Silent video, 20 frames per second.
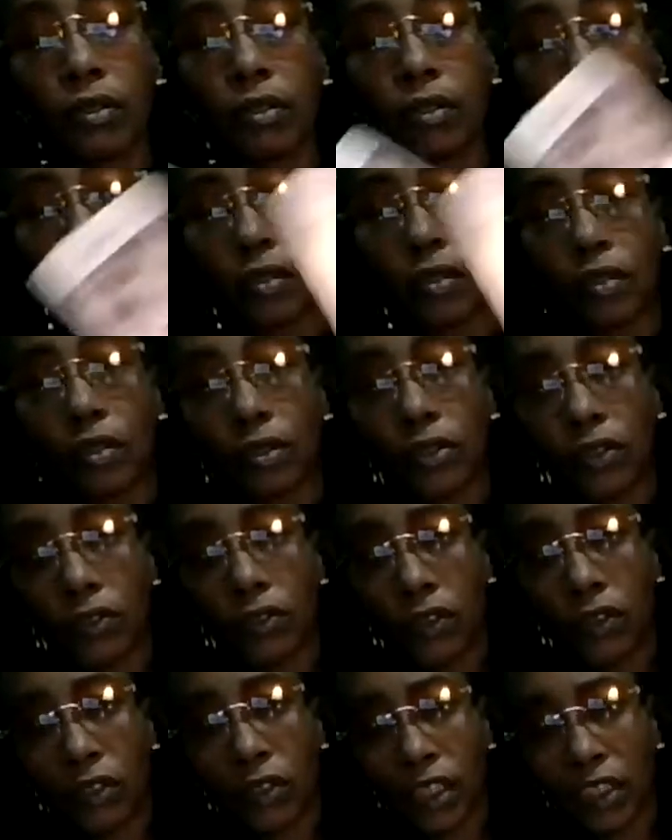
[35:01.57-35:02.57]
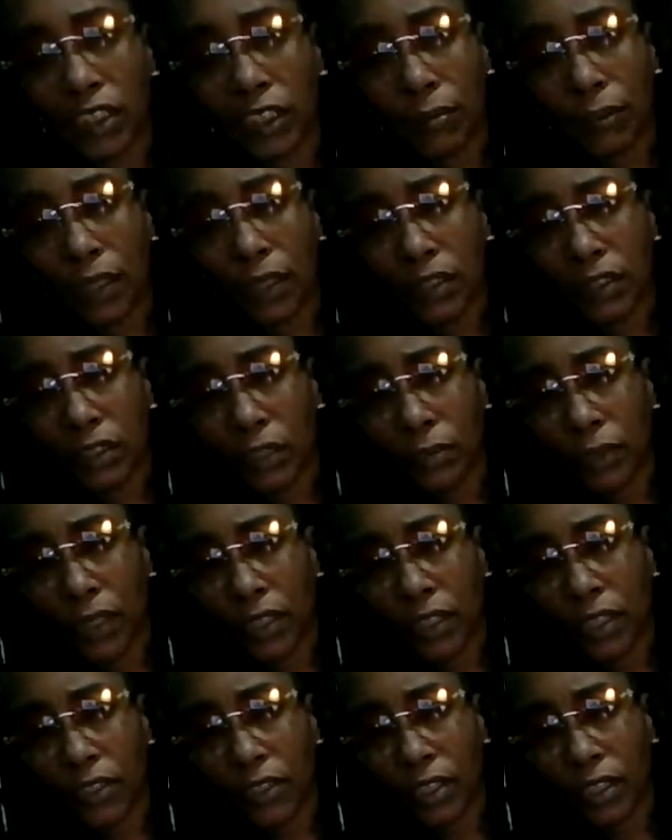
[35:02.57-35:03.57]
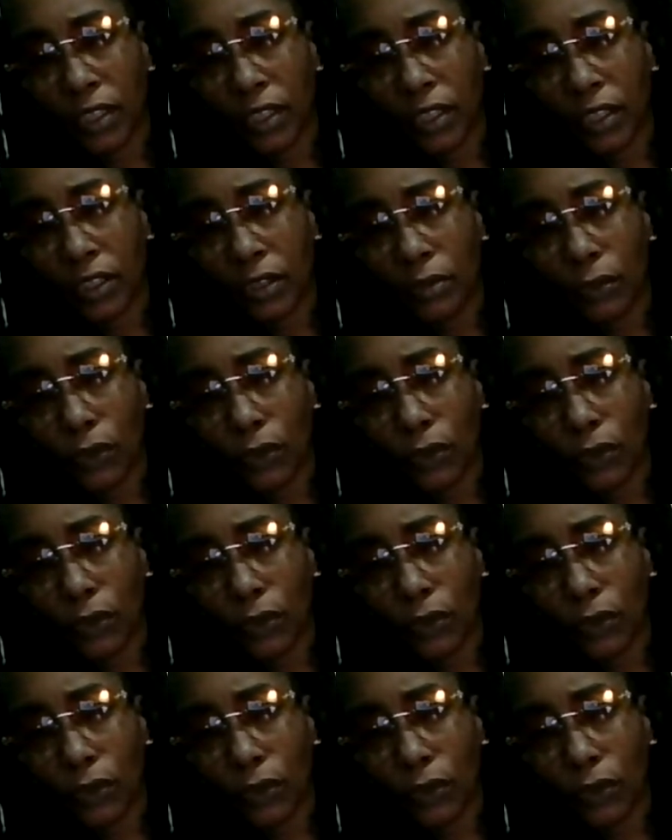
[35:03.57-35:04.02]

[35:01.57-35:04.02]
So they're not spinning up anything anymore.